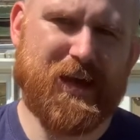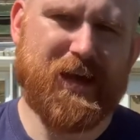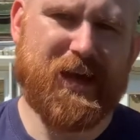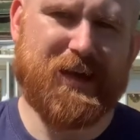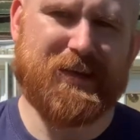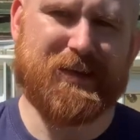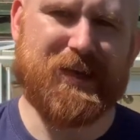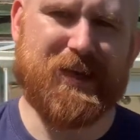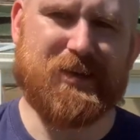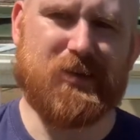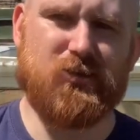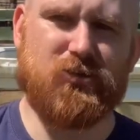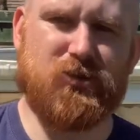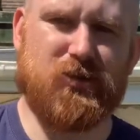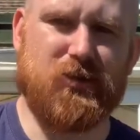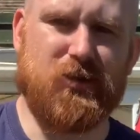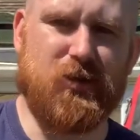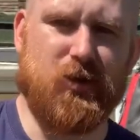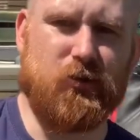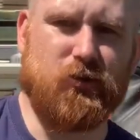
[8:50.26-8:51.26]
And get used to
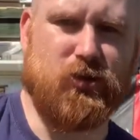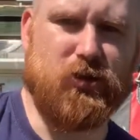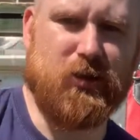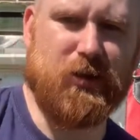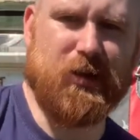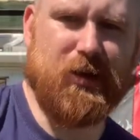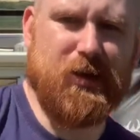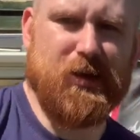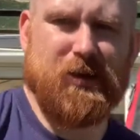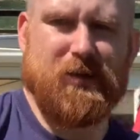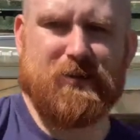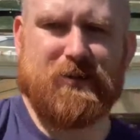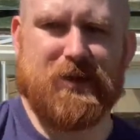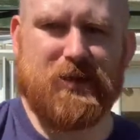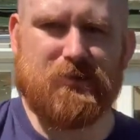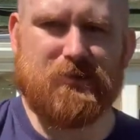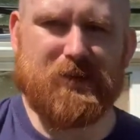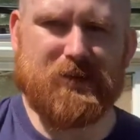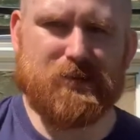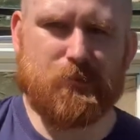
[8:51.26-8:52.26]
the notion that
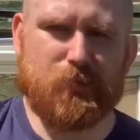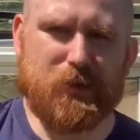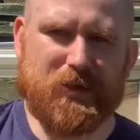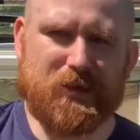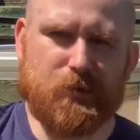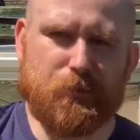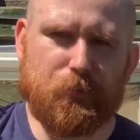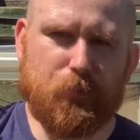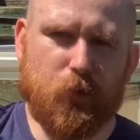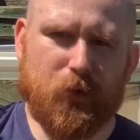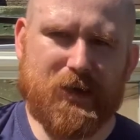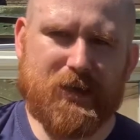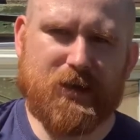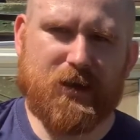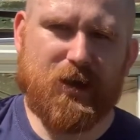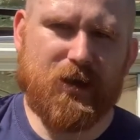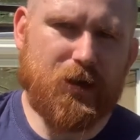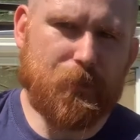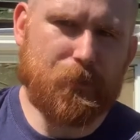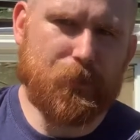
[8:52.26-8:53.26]
you need to bring the point
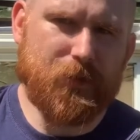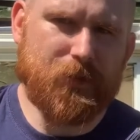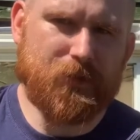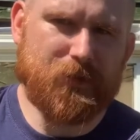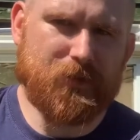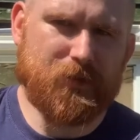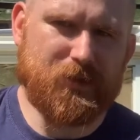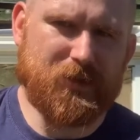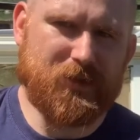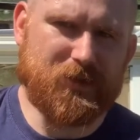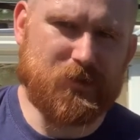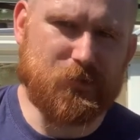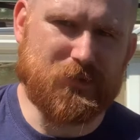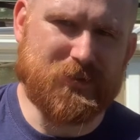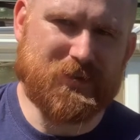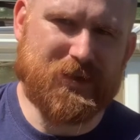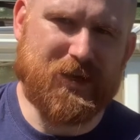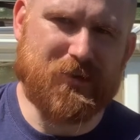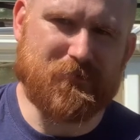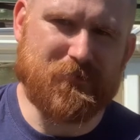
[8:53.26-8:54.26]
up into a
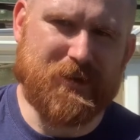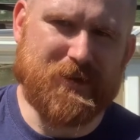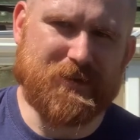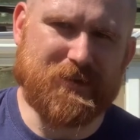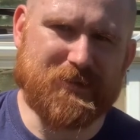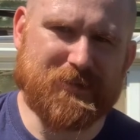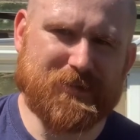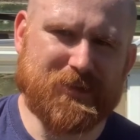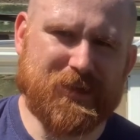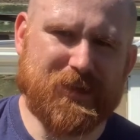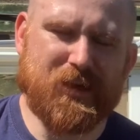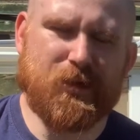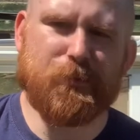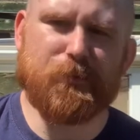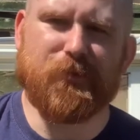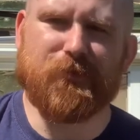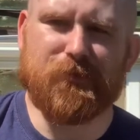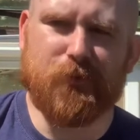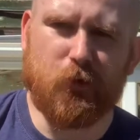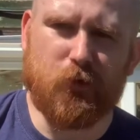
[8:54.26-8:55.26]
state of readiness
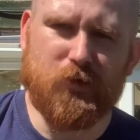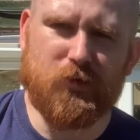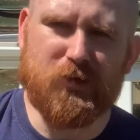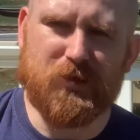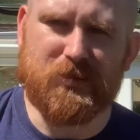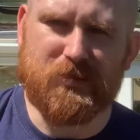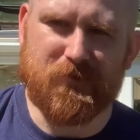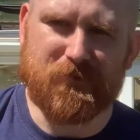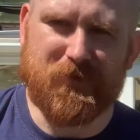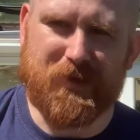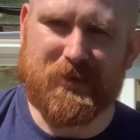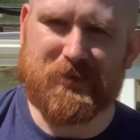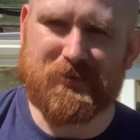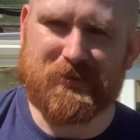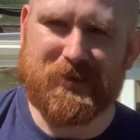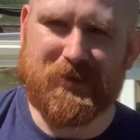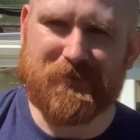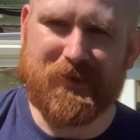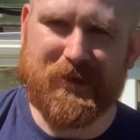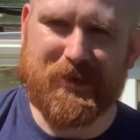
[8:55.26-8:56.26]
before you can defend
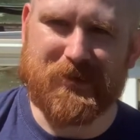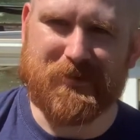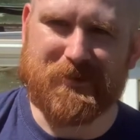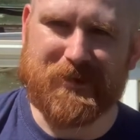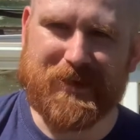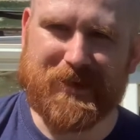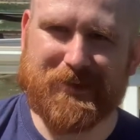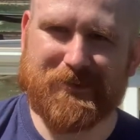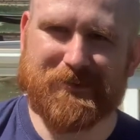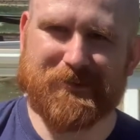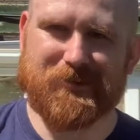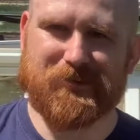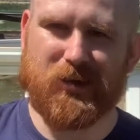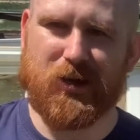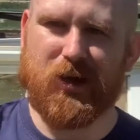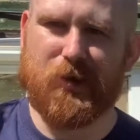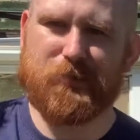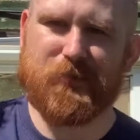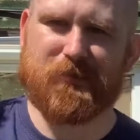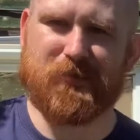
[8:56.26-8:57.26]
yourself accurately. So I
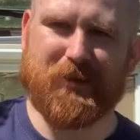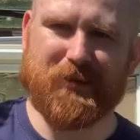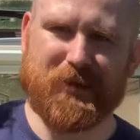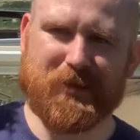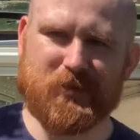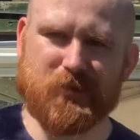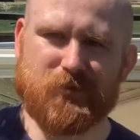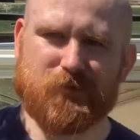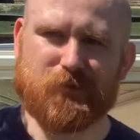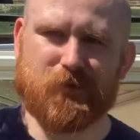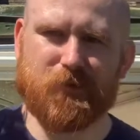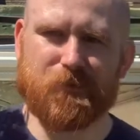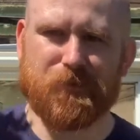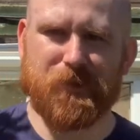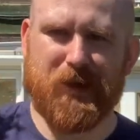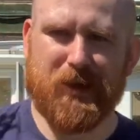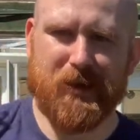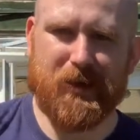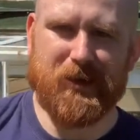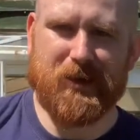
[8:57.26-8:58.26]
hope you find that useful.
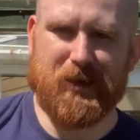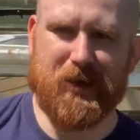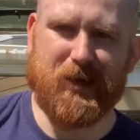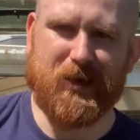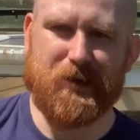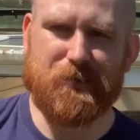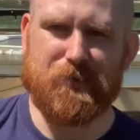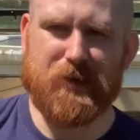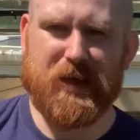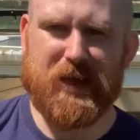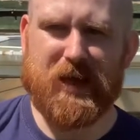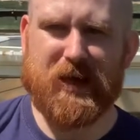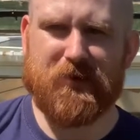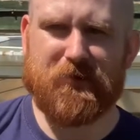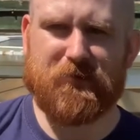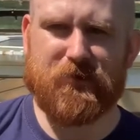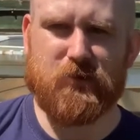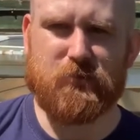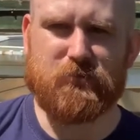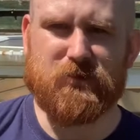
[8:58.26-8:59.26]

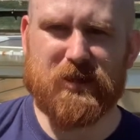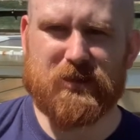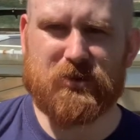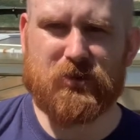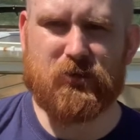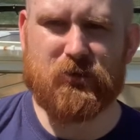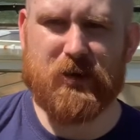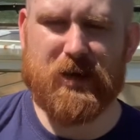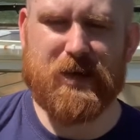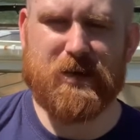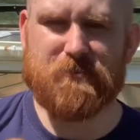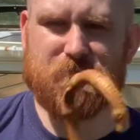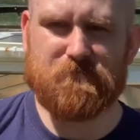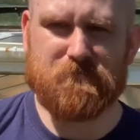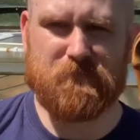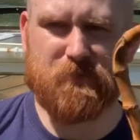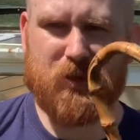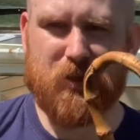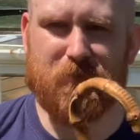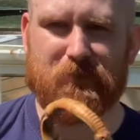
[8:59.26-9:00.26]
If you disagree,
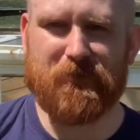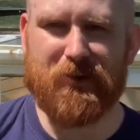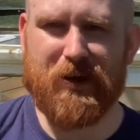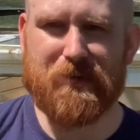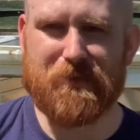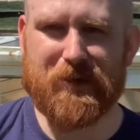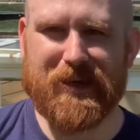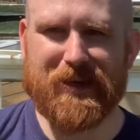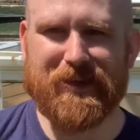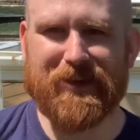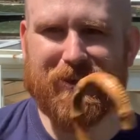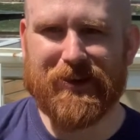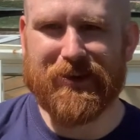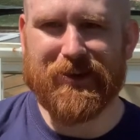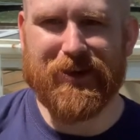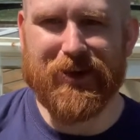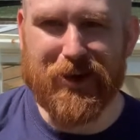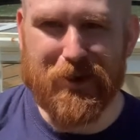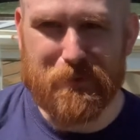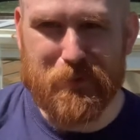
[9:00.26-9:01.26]
come fight me.
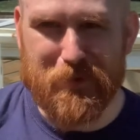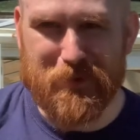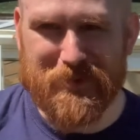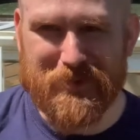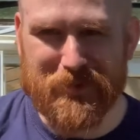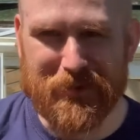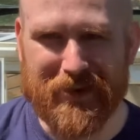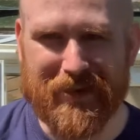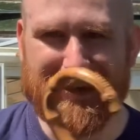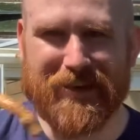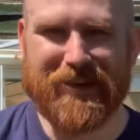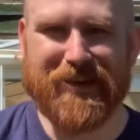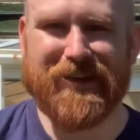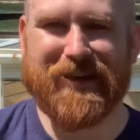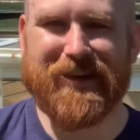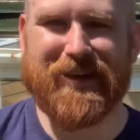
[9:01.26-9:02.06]
I hope you enjoy it.